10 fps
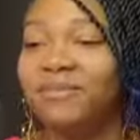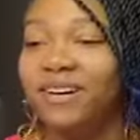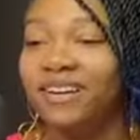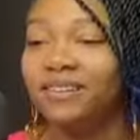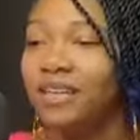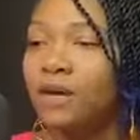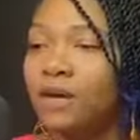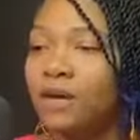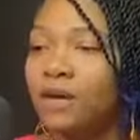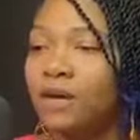But yeah, it
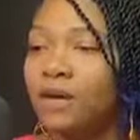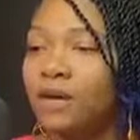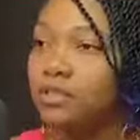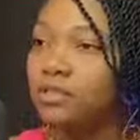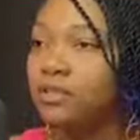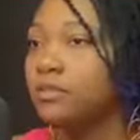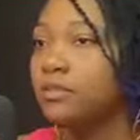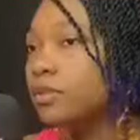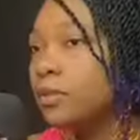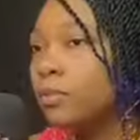was really just
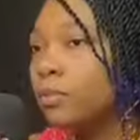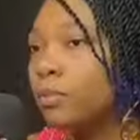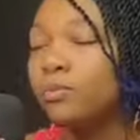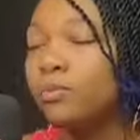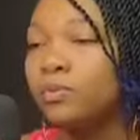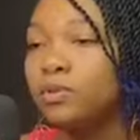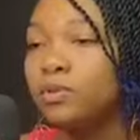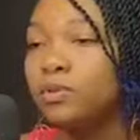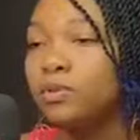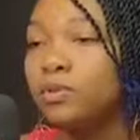the purpose was really
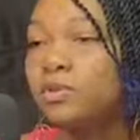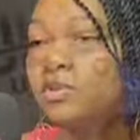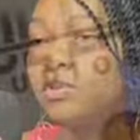just to have